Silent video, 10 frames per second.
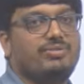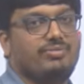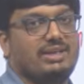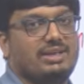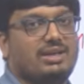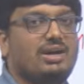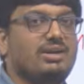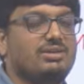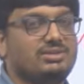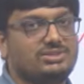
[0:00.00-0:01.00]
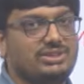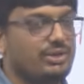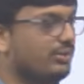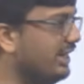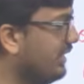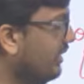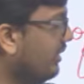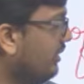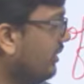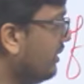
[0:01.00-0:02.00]
be 5 or 0, right?
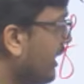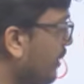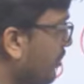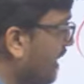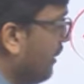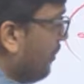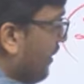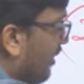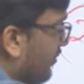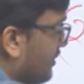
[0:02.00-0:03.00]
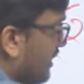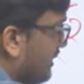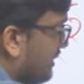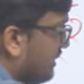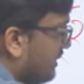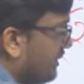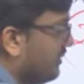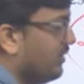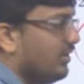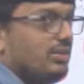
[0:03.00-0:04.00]
In multiple of 6,
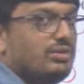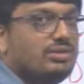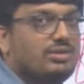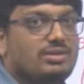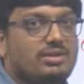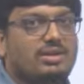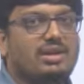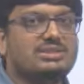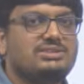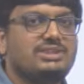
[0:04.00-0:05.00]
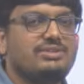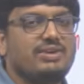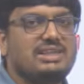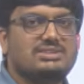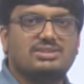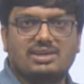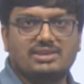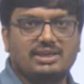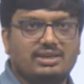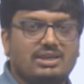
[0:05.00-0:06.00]
last digit 5 is not
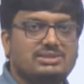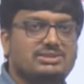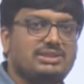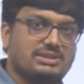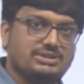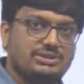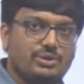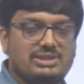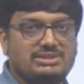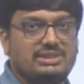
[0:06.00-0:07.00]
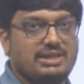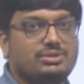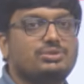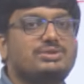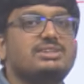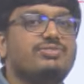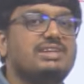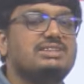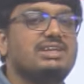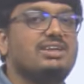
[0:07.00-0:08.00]
there. Last digit 0 is there. So 6
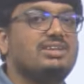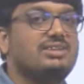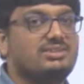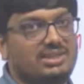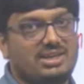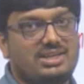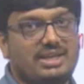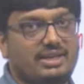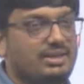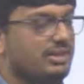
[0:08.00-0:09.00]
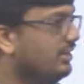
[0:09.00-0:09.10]
5 is a 30.